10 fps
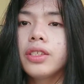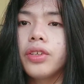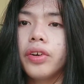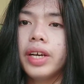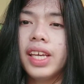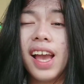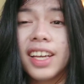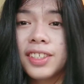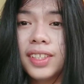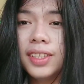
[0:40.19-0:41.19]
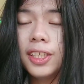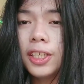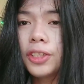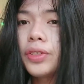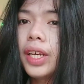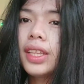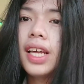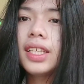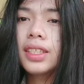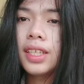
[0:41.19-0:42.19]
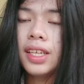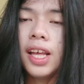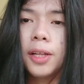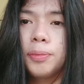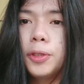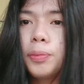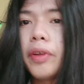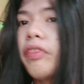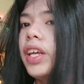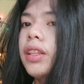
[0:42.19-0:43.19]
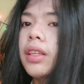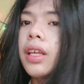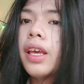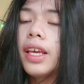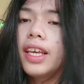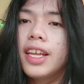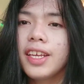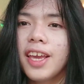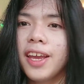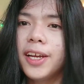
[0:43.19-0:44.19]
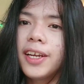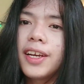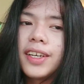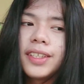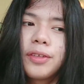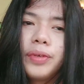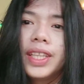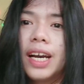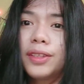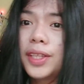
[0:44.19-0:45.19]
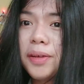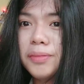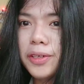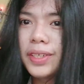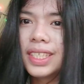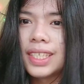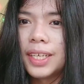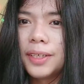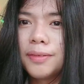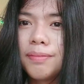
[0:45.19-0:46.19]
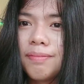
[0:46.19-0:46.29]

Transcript: So I actually did a trick that can help you prevent getting a haircut without them noticing.